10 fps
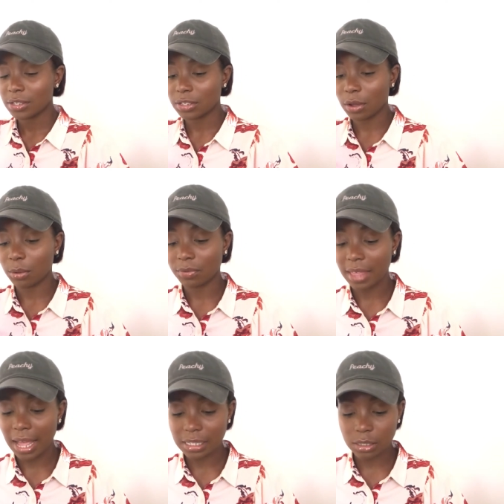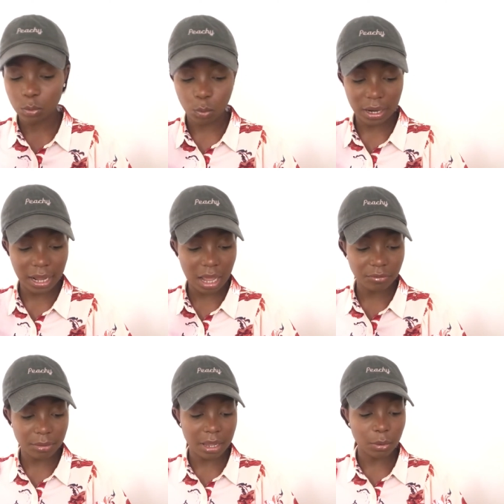So that's what I
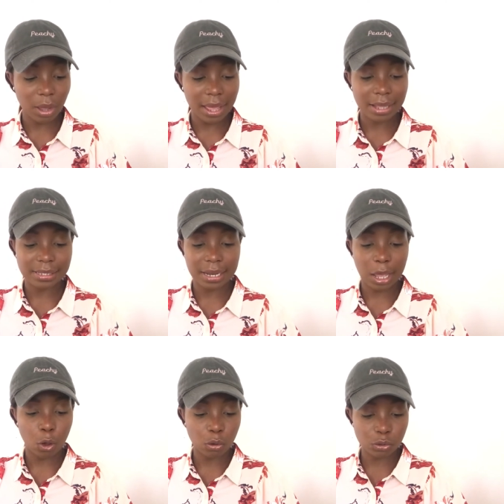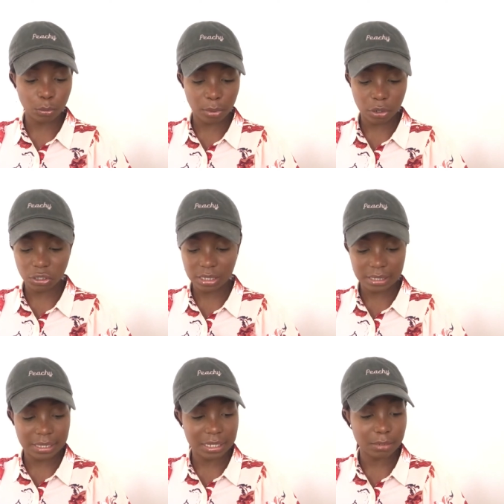got from N Y X. And I also
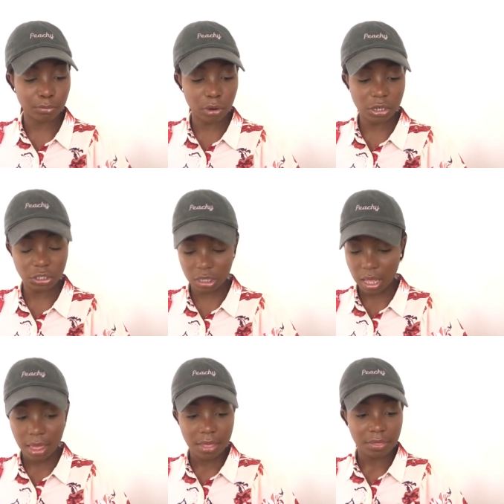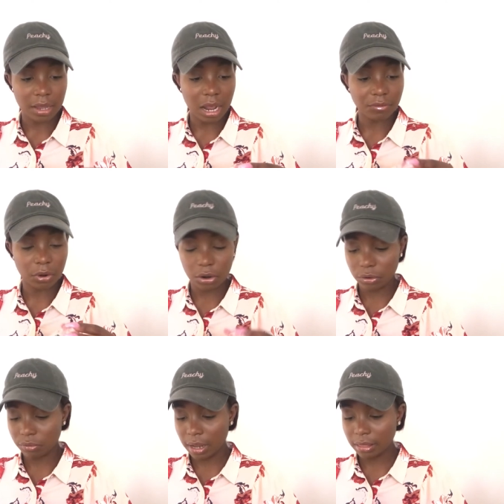purchased this brush that I've heard
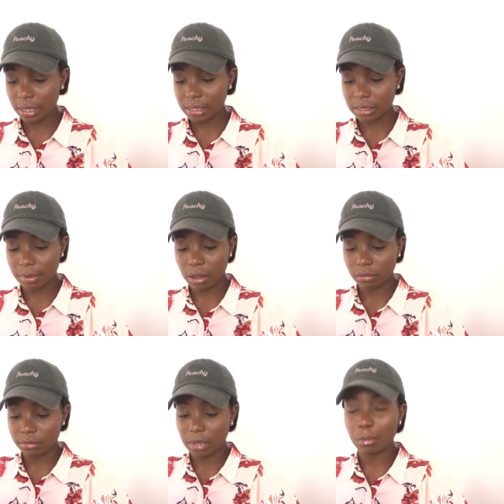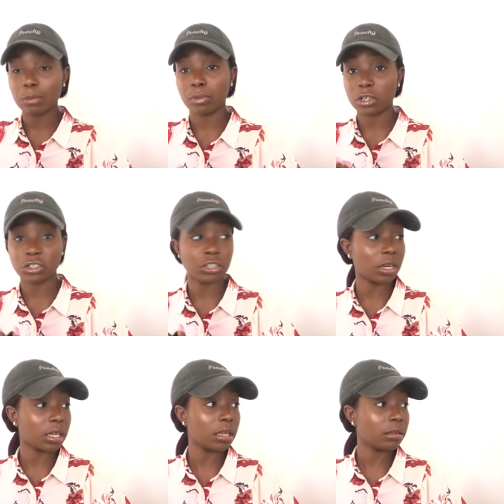great things about. I'm a brush
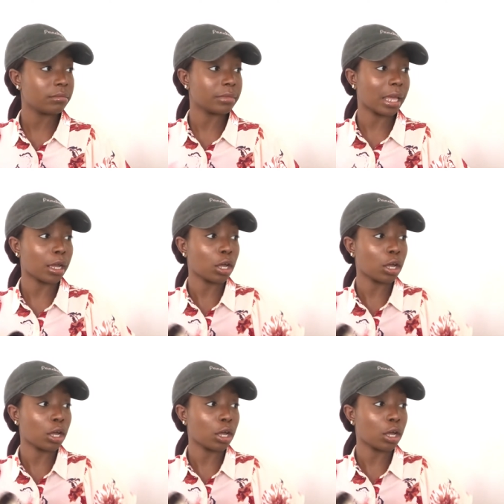junkie, like